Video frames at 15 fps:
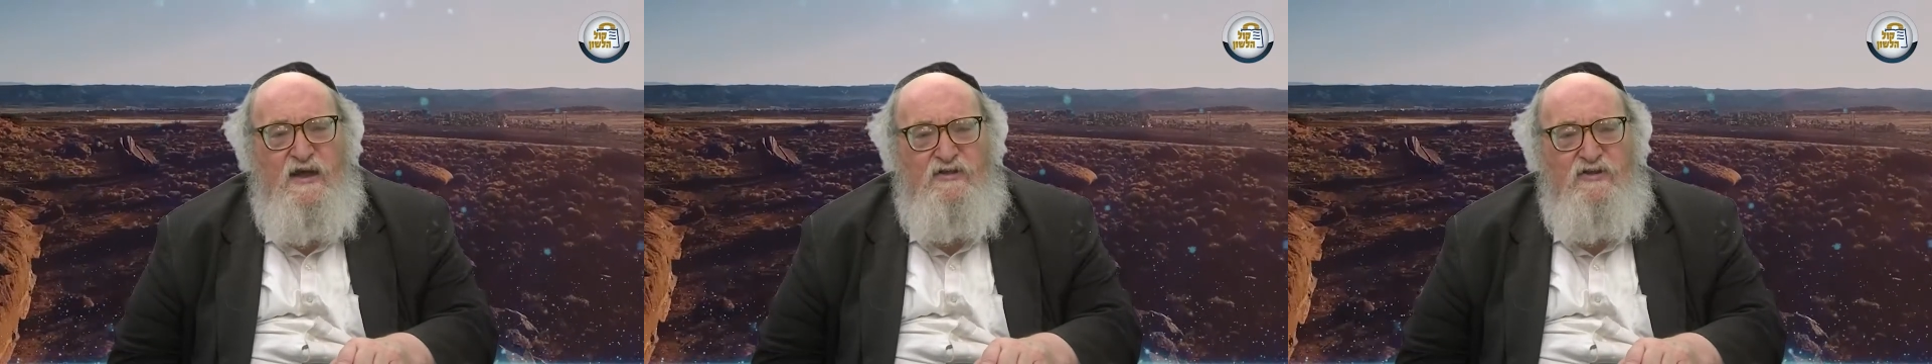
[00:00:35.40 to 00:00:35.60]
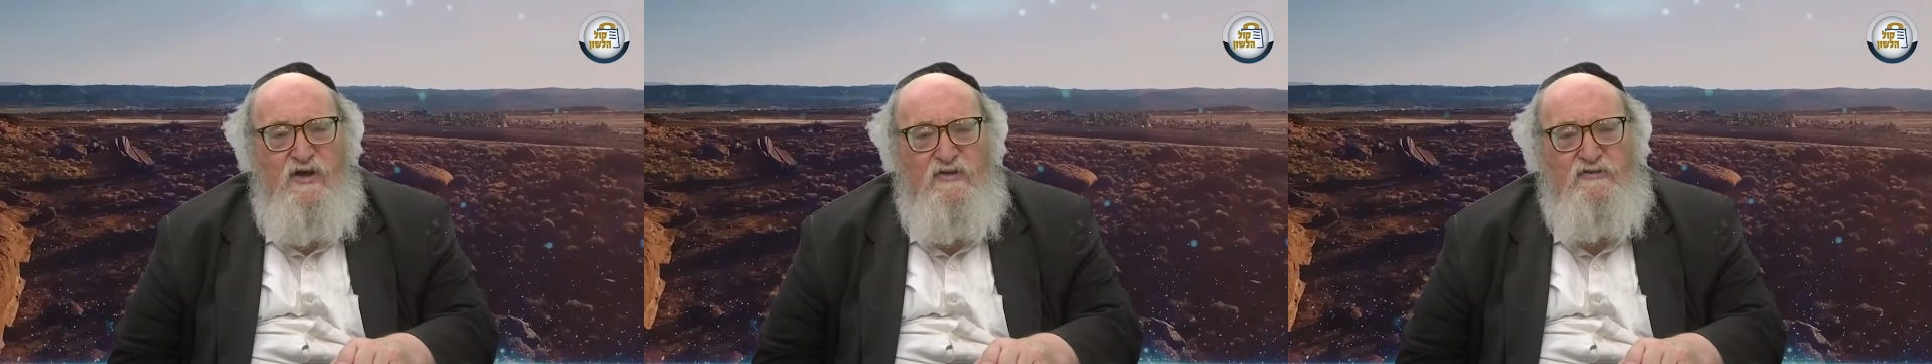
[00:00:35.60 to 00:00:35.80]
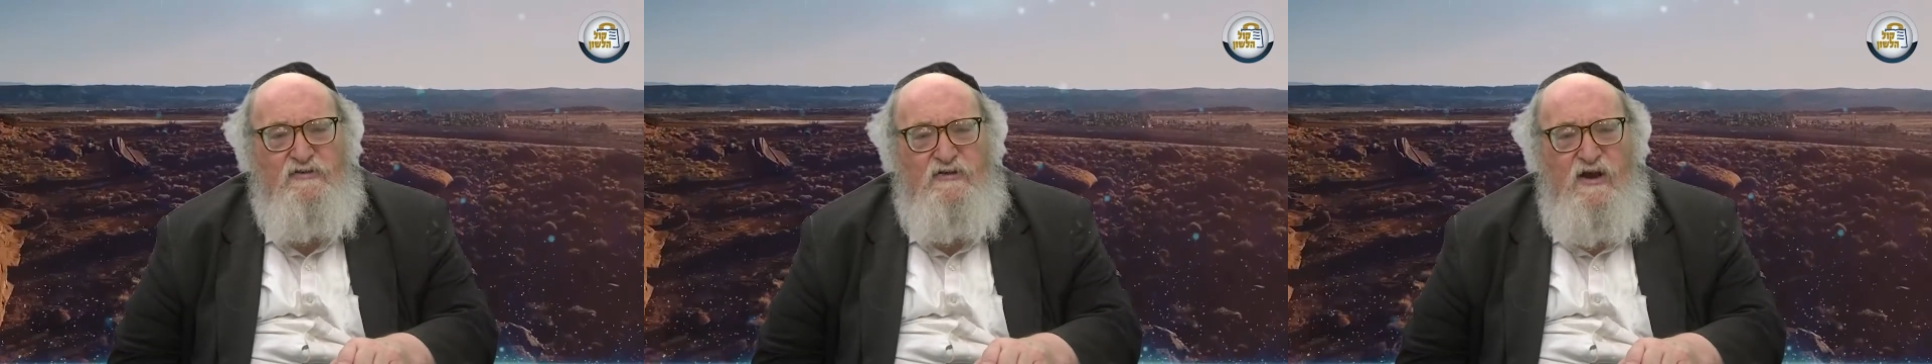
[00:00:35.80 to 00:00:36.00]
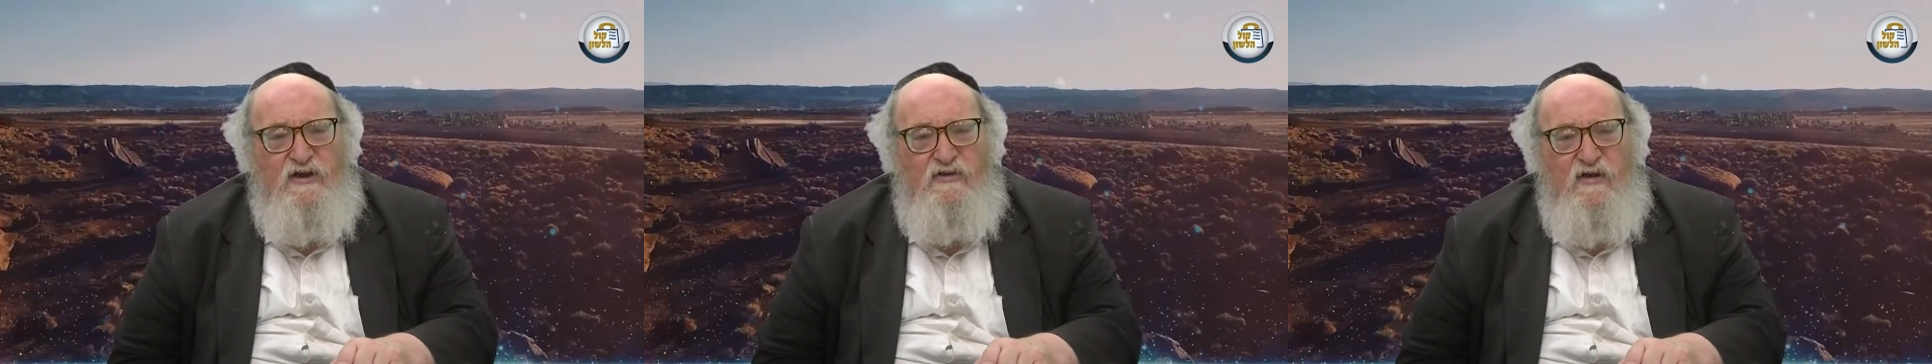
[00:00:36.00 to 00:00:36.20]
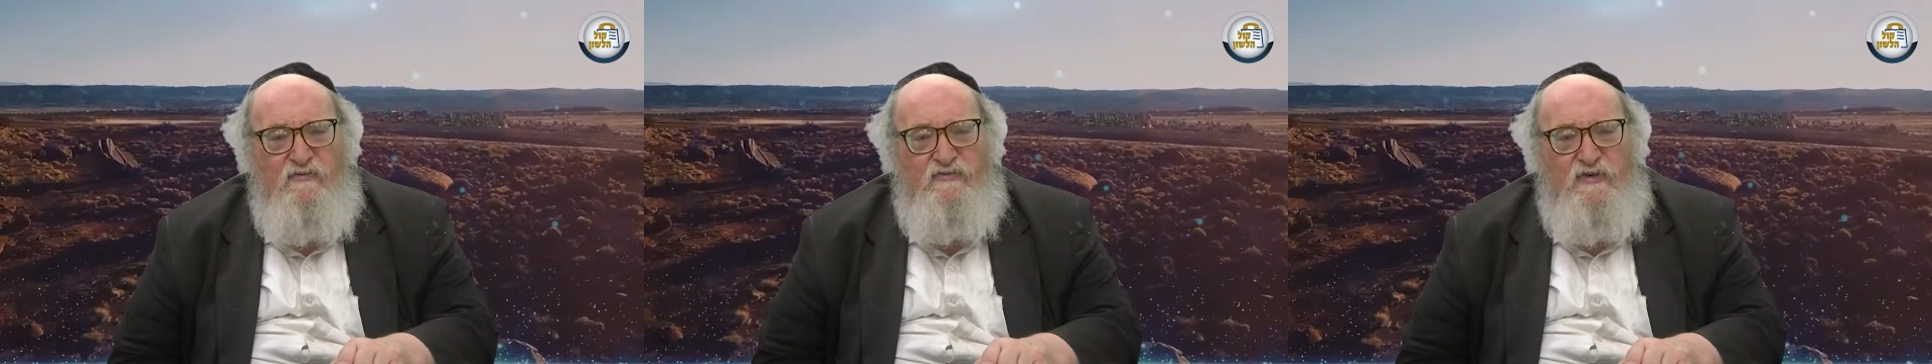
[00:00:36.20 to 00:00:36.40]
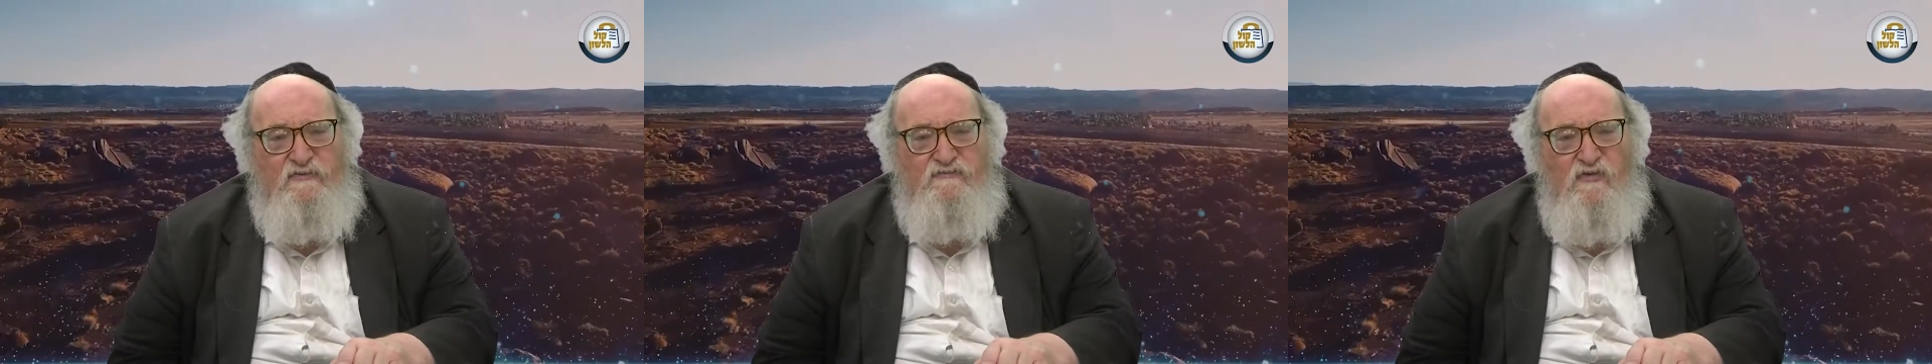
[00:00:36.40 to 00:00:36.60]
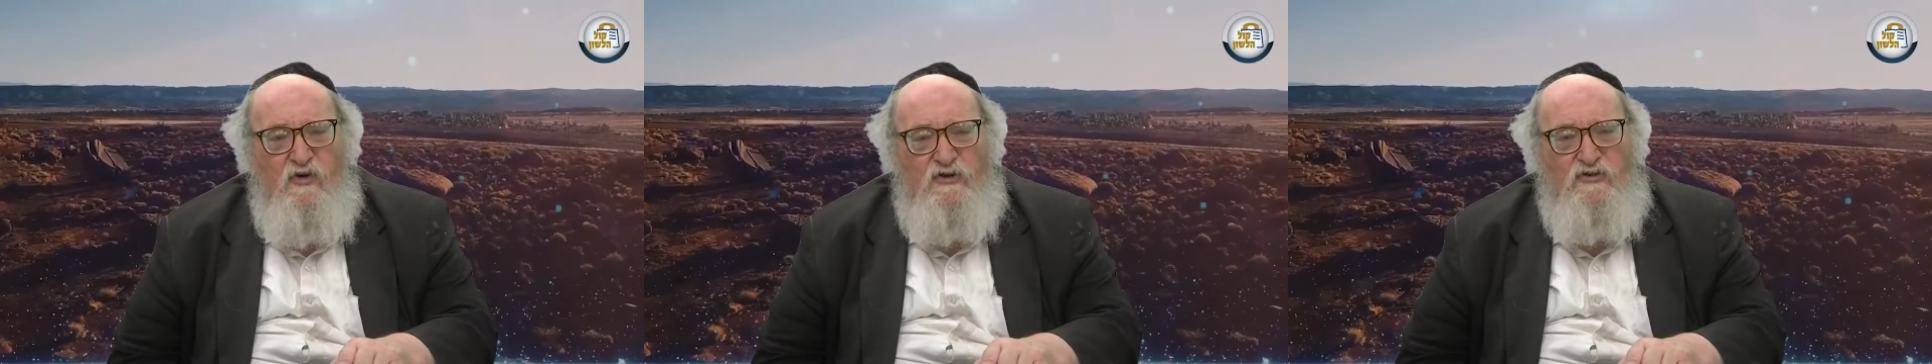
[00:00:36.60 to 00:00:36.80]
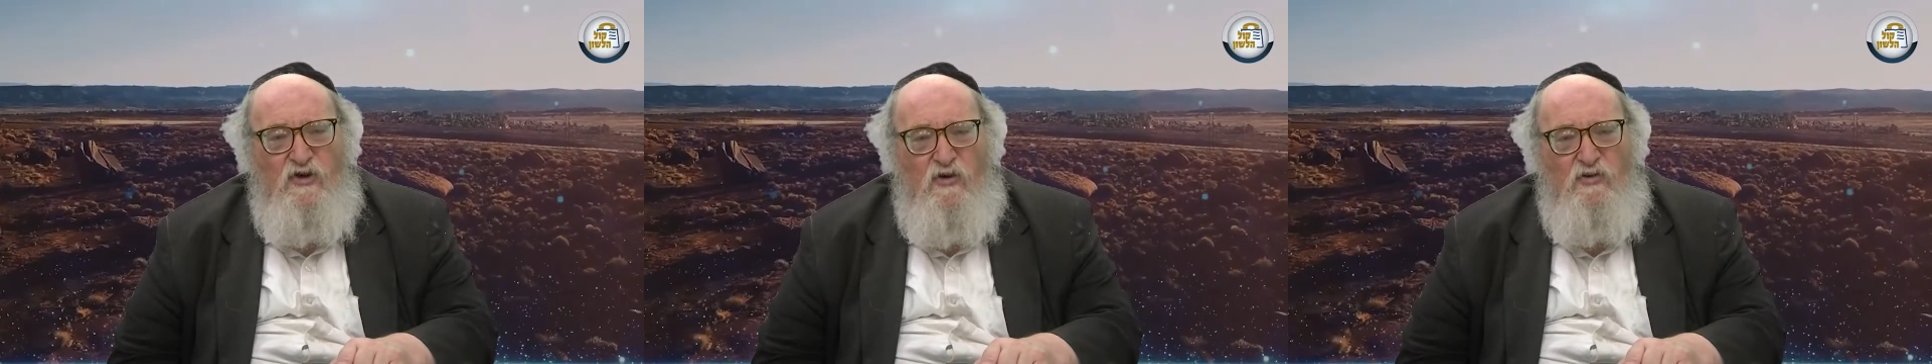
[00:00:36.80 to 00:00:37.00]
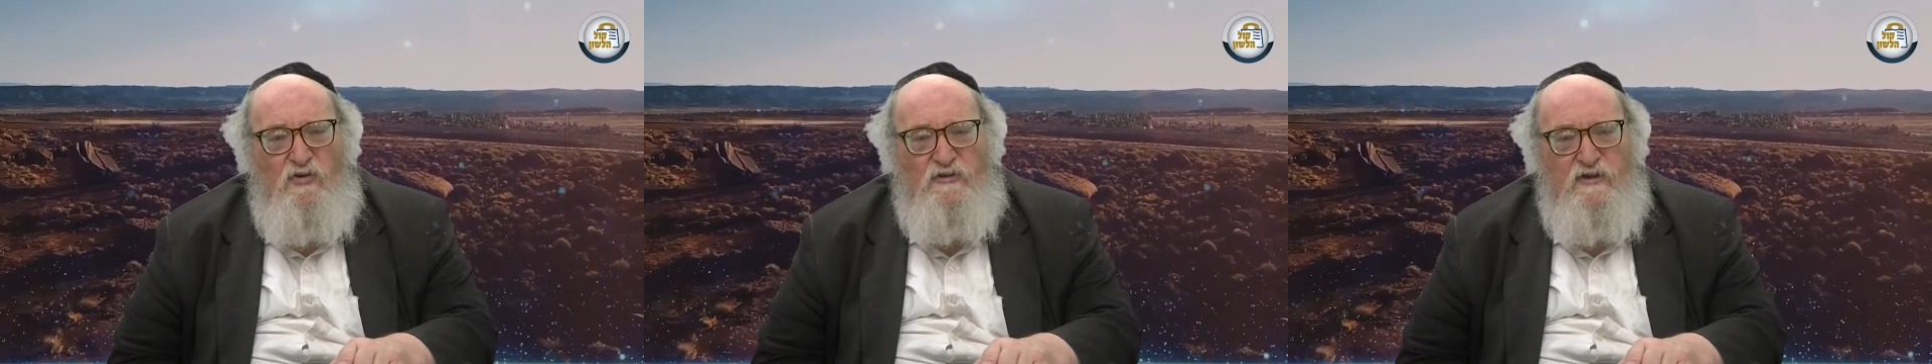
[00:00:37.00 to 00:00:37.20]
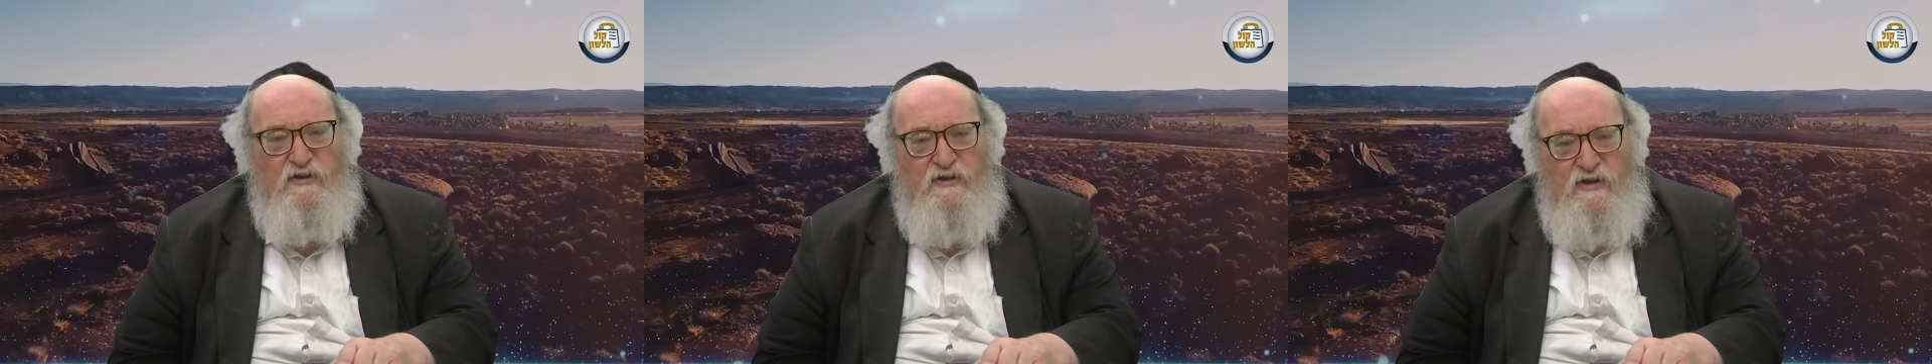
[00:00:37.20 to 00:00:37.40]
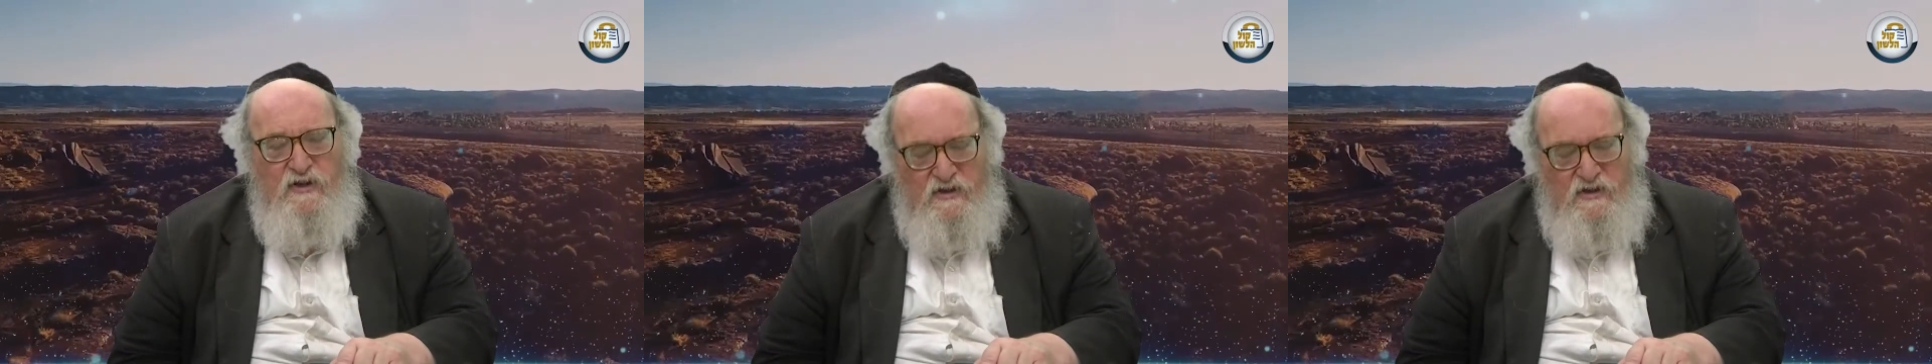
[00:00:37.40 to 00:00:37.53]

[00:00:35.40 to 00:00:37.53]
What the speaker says: that Nasan HaNavi foretold